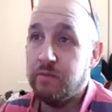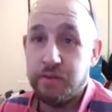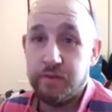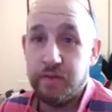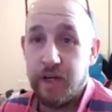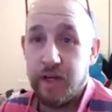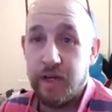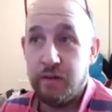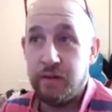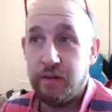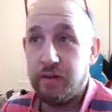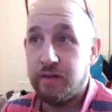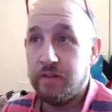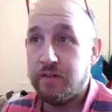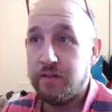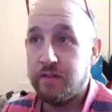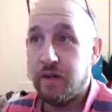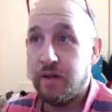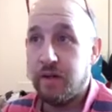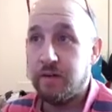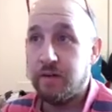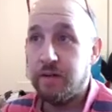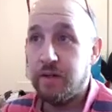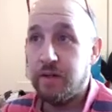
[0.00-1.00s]
Varian.
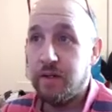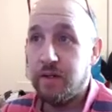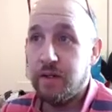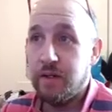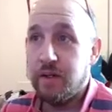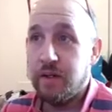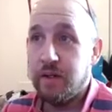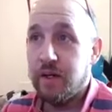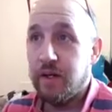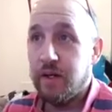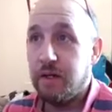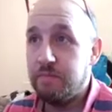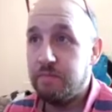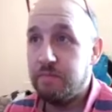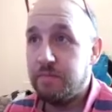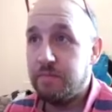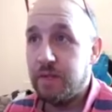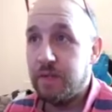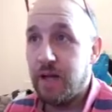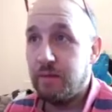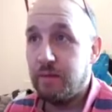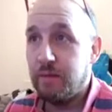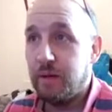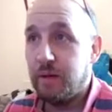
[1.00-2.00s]
So
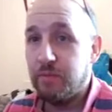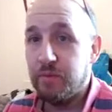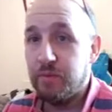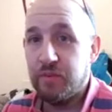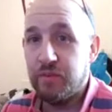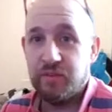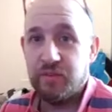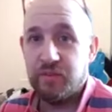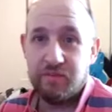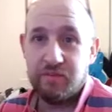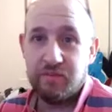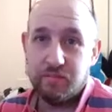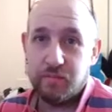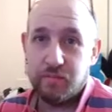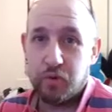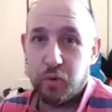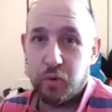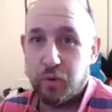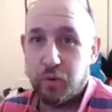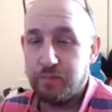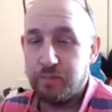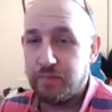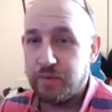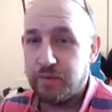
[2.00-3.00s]
that one was
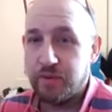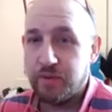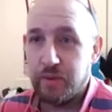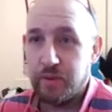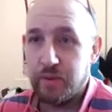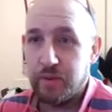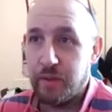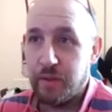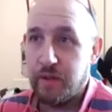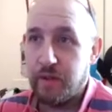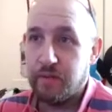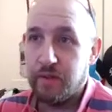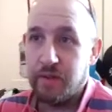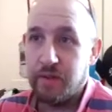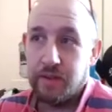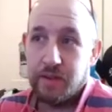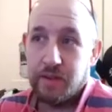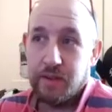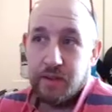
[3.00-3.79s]
sort of just a bit of a,